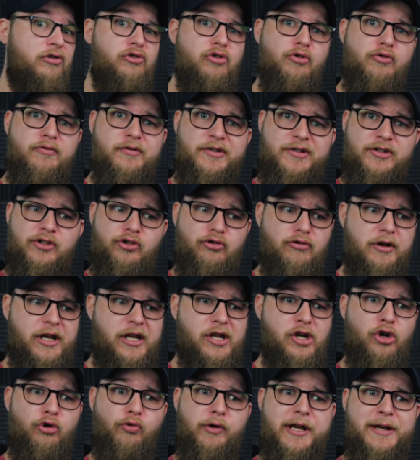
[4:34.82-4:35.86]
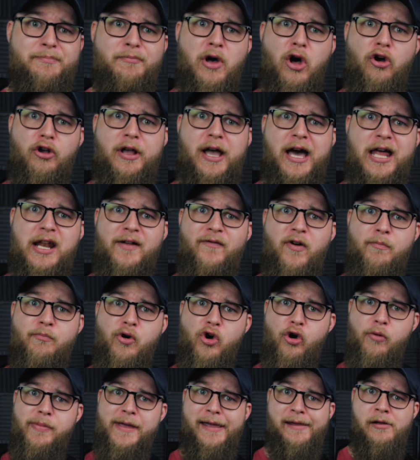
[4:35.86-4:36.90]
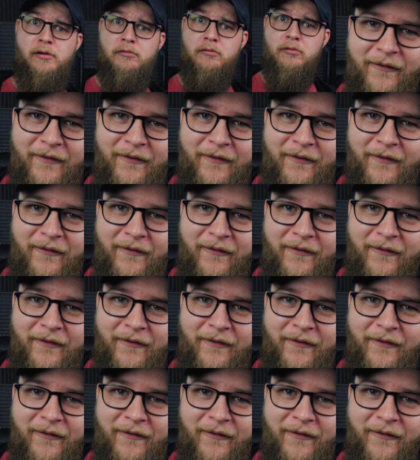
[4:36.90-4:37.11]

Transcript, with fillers: Luke was drinking green milk out of a boobie.